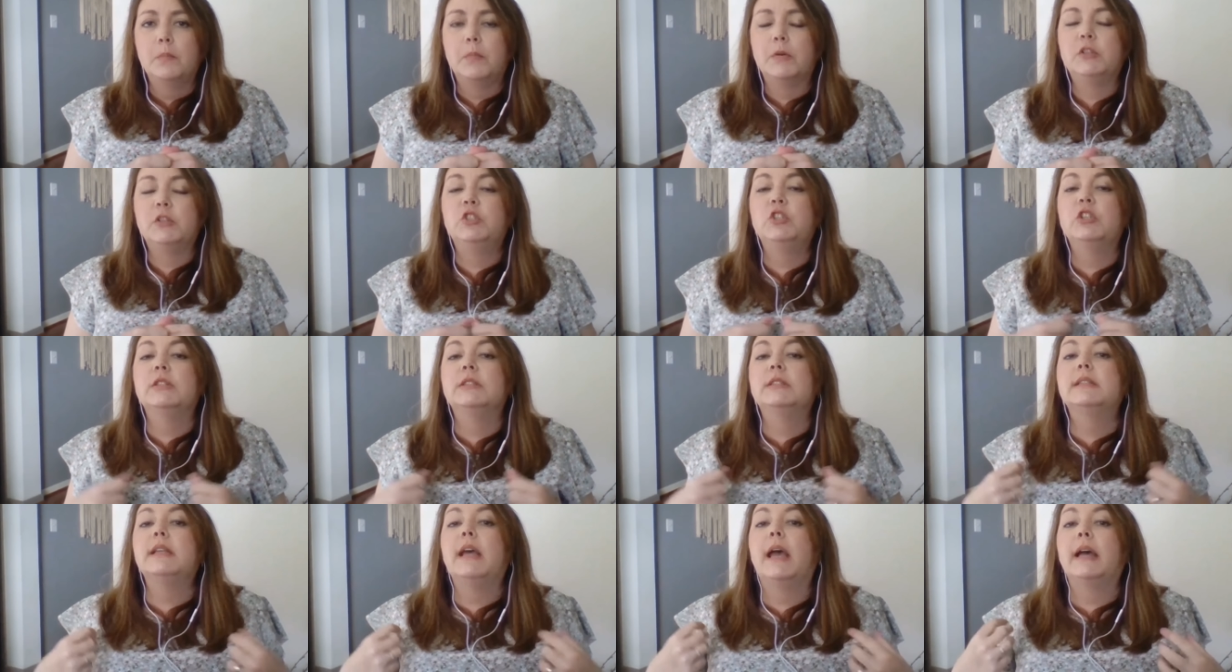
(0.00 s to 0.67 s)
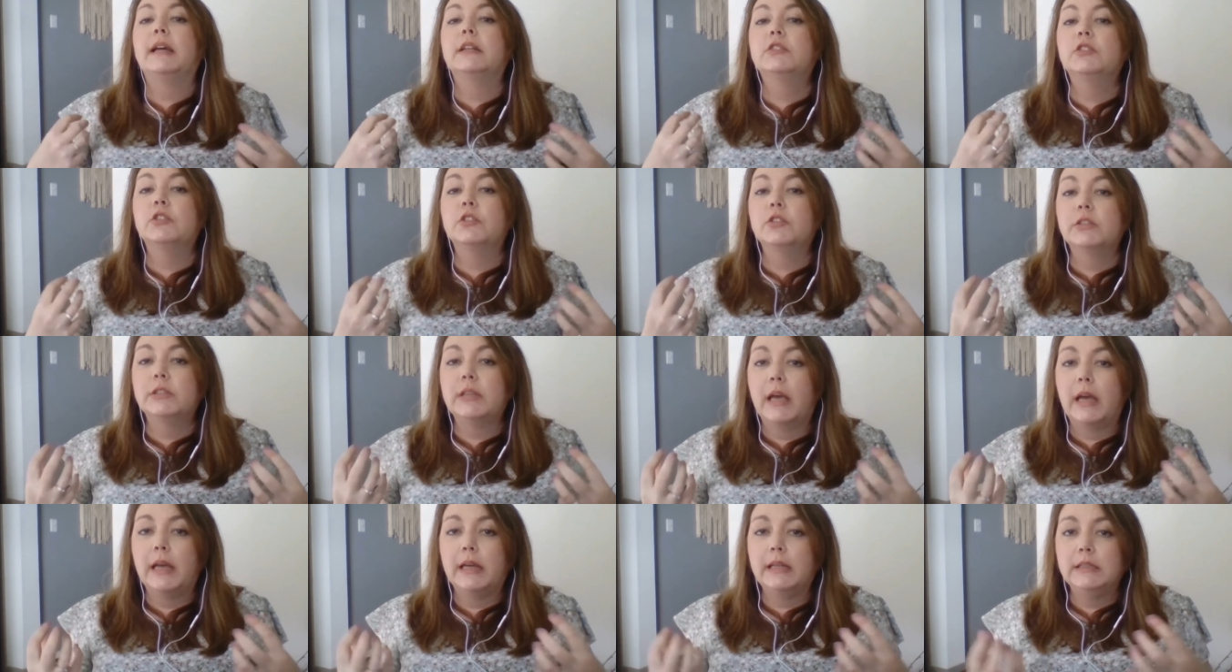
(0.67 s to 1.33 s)
but just
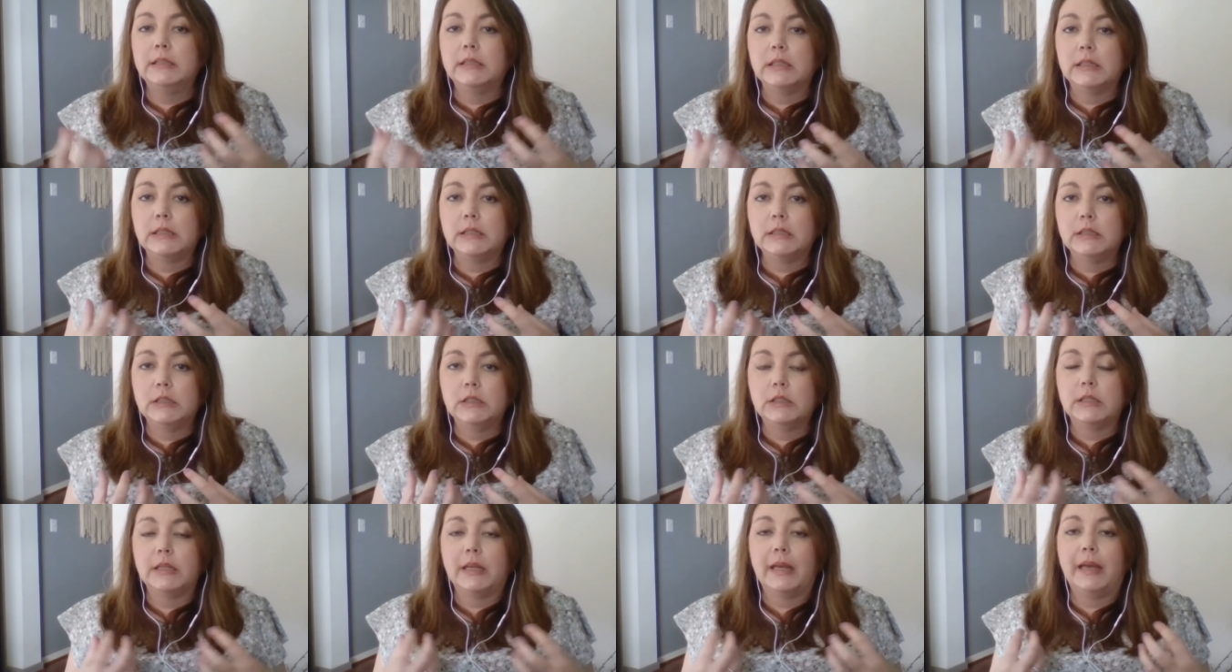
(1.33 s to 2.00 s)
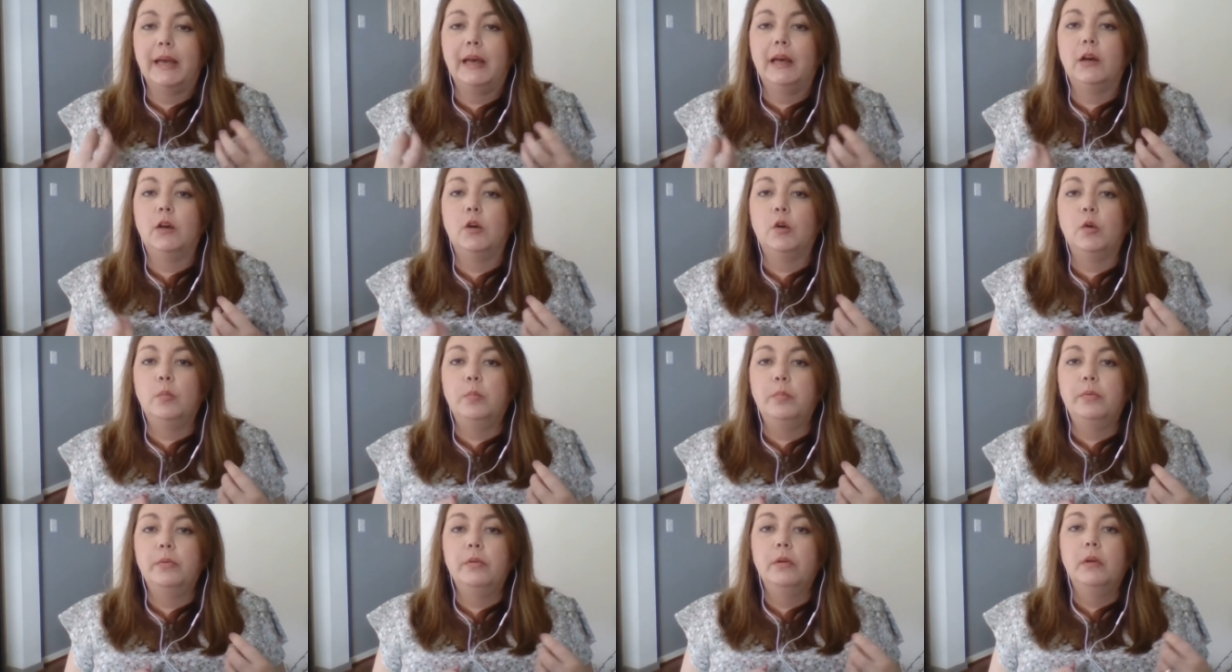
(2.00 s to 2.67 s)
exercises to
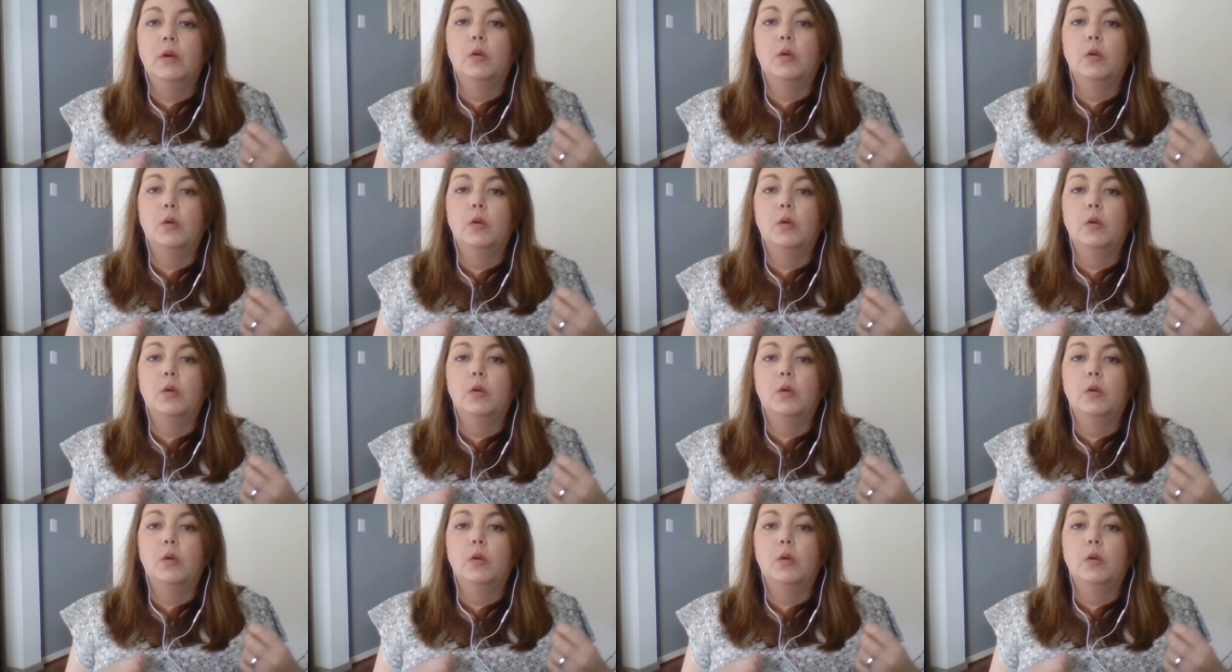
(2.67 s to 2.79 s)
help